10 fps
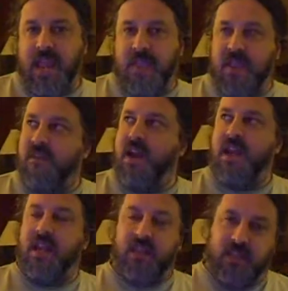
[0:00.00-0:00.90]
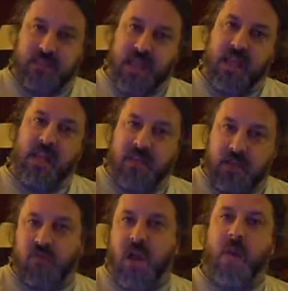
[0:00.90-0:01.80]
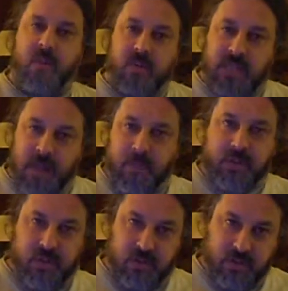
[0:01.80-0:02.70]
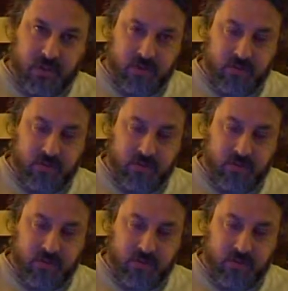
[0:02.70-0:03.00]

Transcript: and they've got it set the tropical temperatures.